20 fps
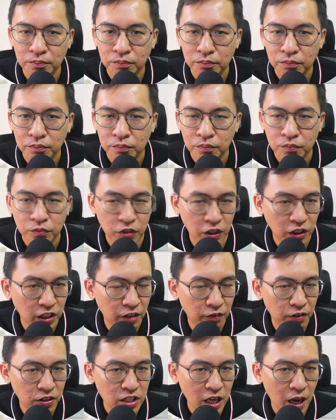The
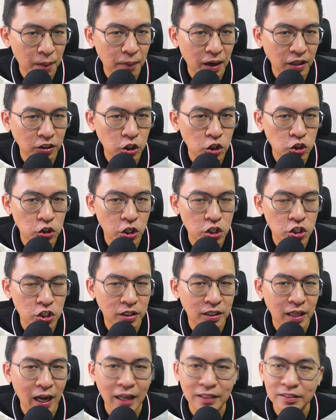nearest MRT station
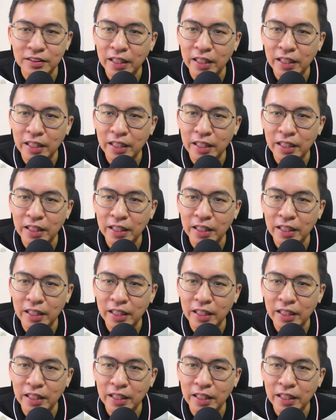are Tengah